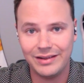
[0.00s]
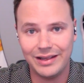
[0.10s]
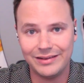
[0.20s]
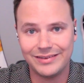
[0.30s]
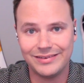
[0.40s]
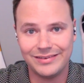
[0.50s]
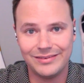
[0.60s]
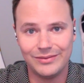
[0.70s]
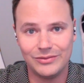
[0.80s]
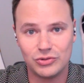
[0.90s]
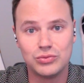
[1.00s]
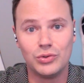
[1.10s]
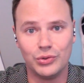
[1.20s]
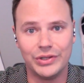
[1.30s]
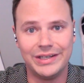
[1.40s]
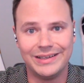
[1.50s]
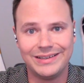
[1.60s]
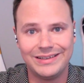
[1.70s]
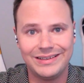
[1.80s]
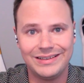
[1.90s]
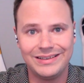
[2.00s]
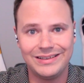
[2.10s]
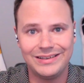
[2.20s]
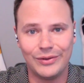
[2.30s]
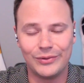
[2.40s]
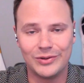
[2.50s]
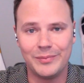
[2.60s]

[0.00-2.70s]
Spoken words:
it's truly going